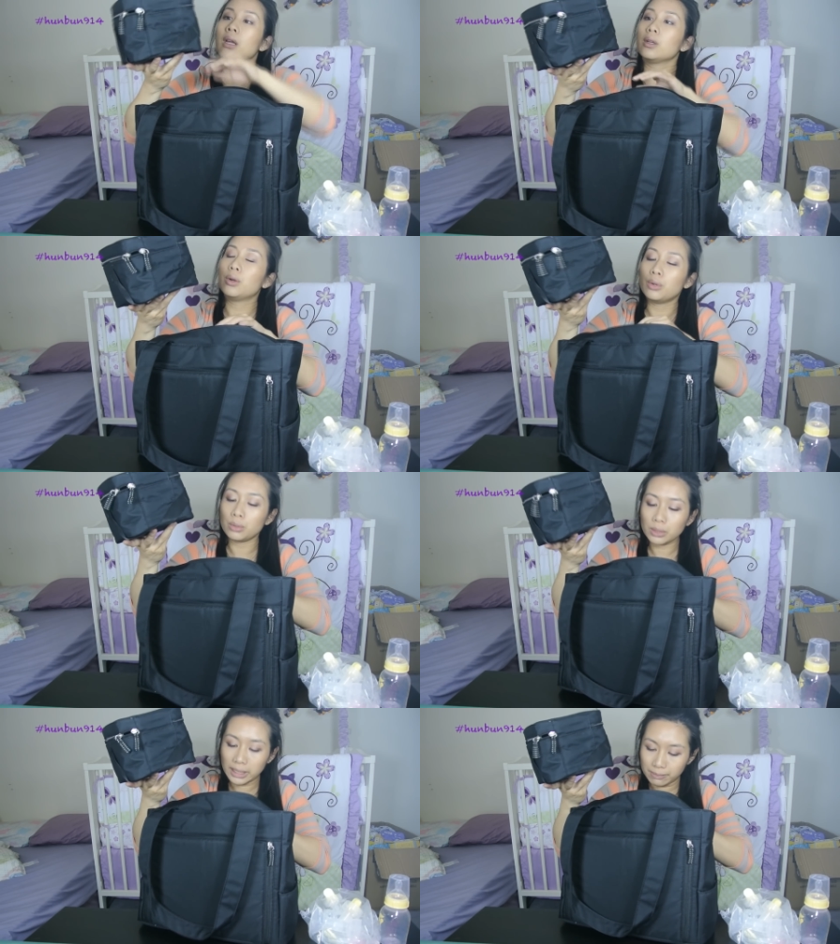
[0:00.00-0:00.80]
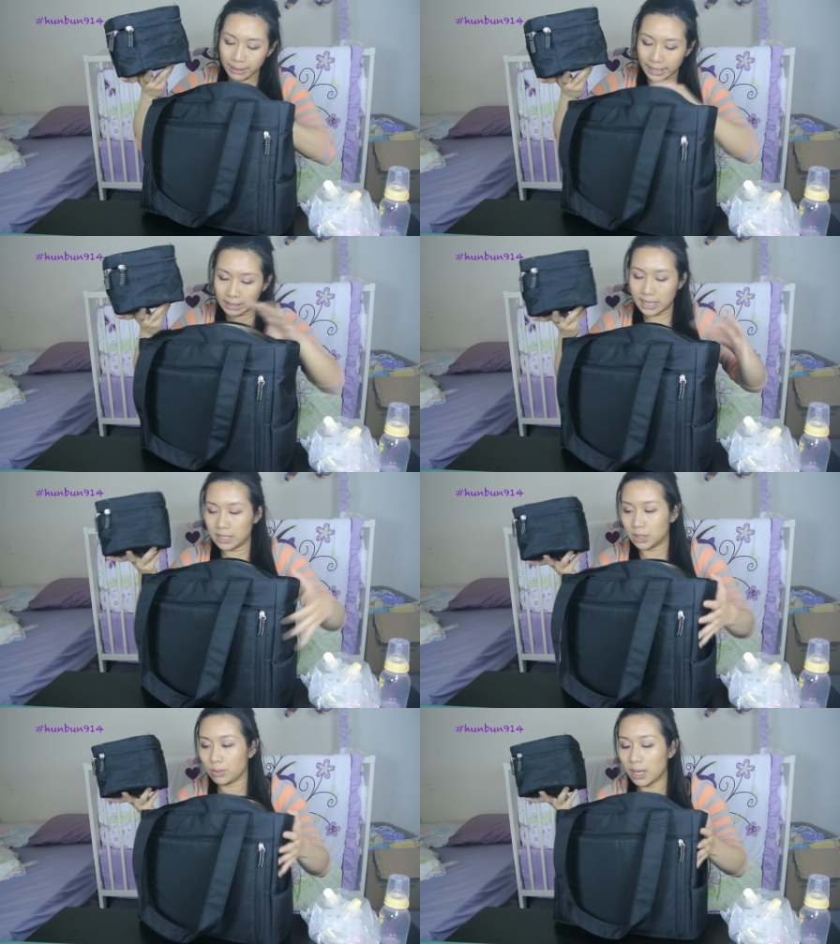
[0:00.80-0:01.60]
cooling bag
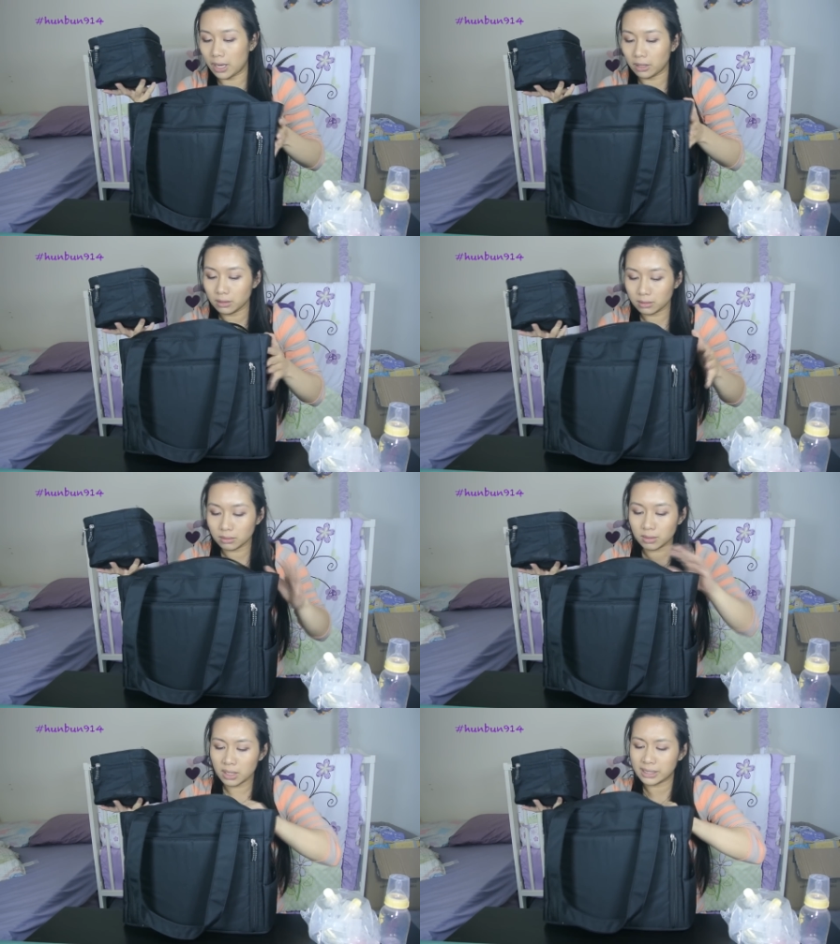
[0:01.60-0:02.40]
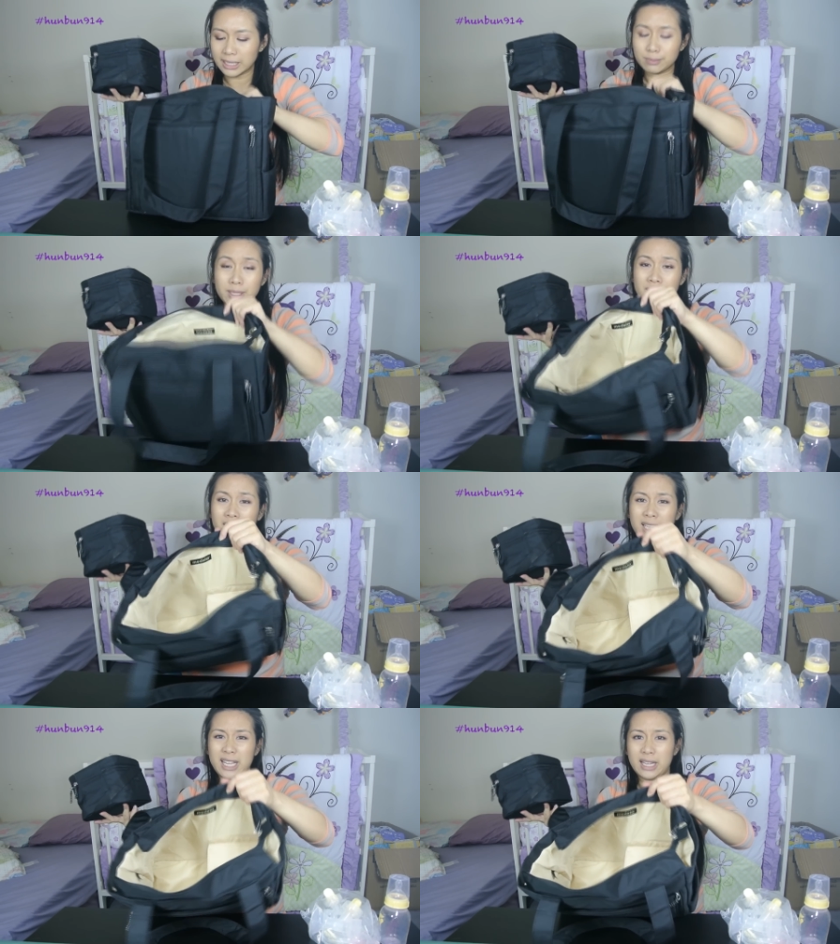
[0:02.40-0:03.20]
as well. That's
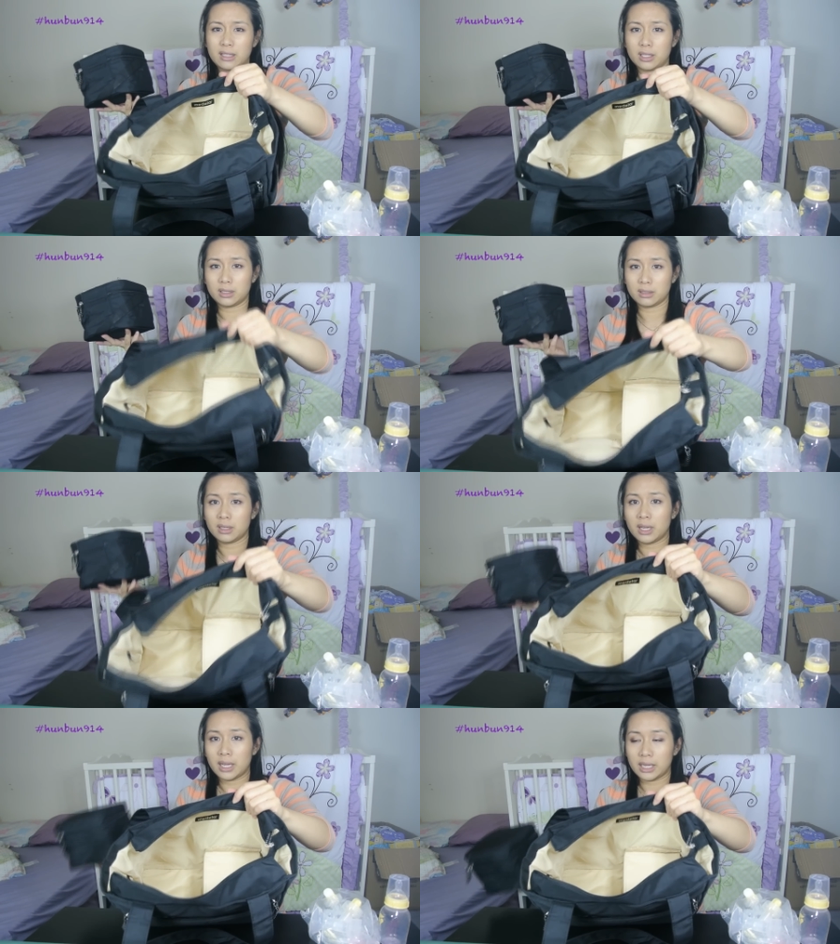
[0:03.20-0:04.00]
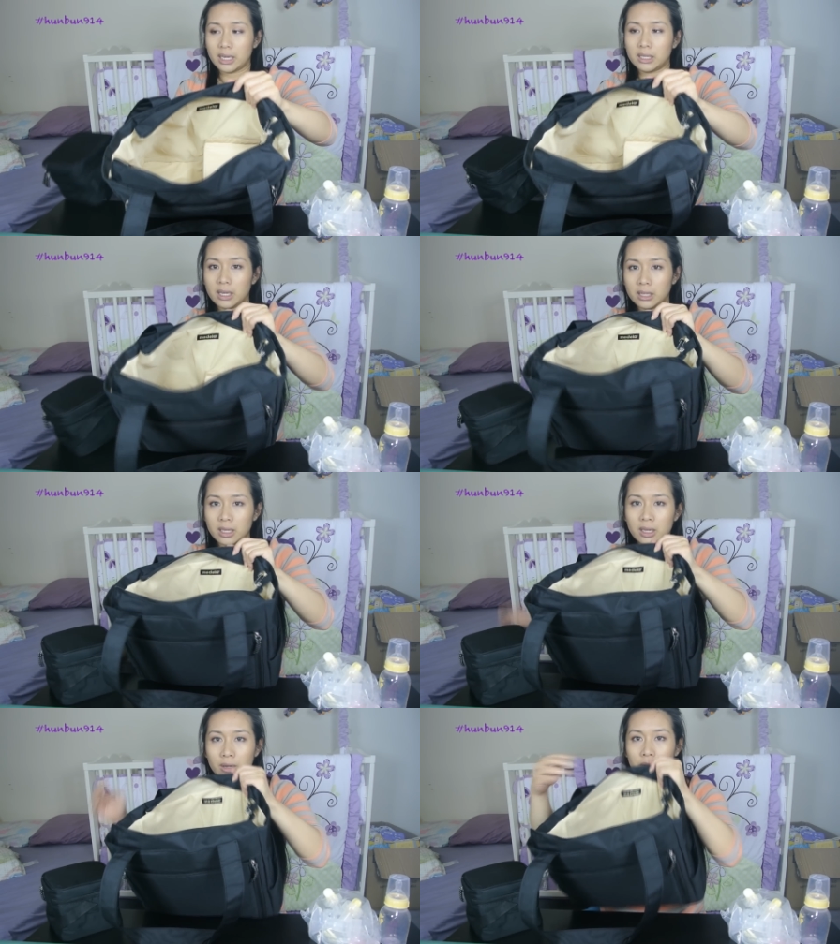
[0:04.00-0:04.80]
basically it. And in
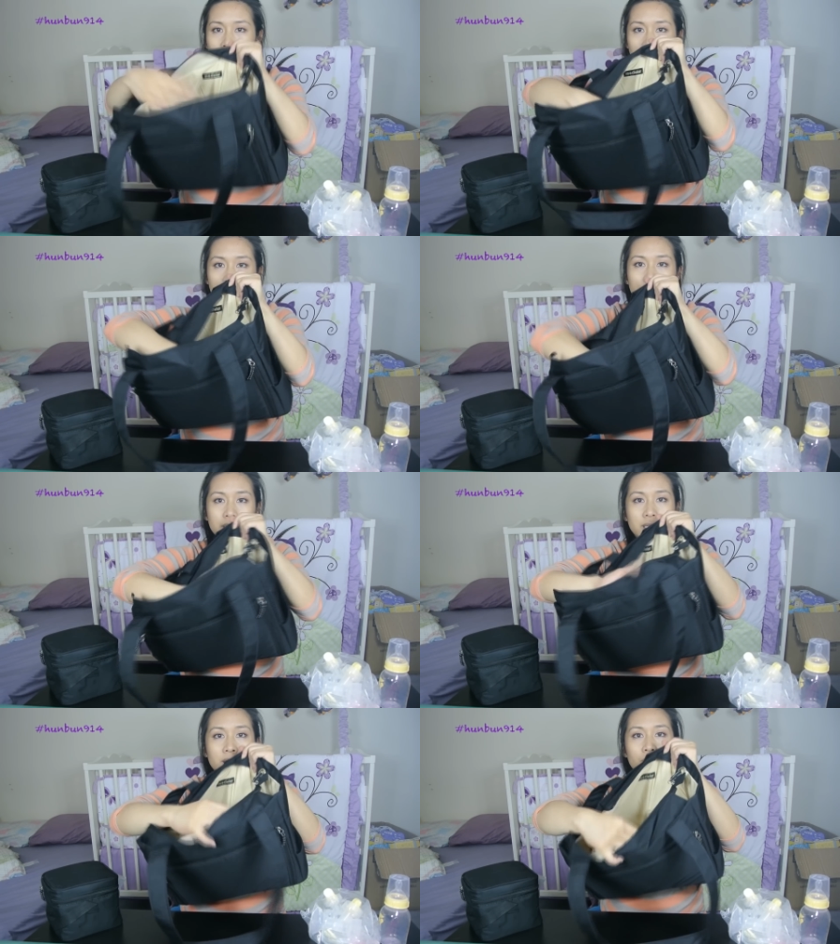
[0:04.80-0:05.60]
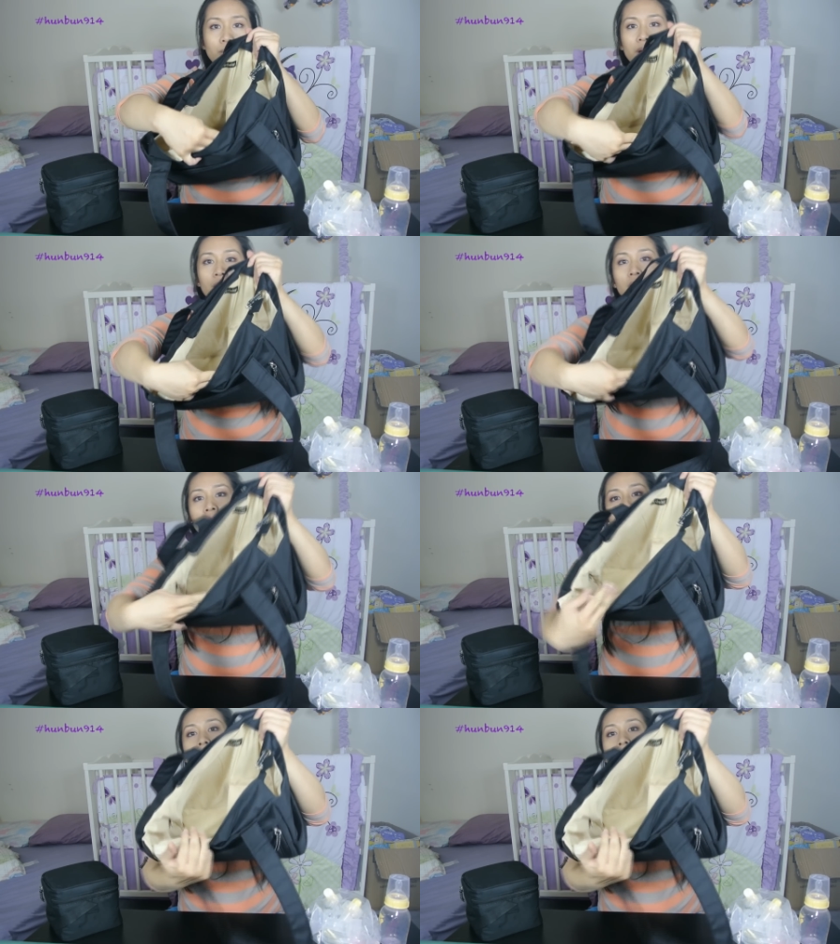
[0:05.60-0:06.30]
here is basically where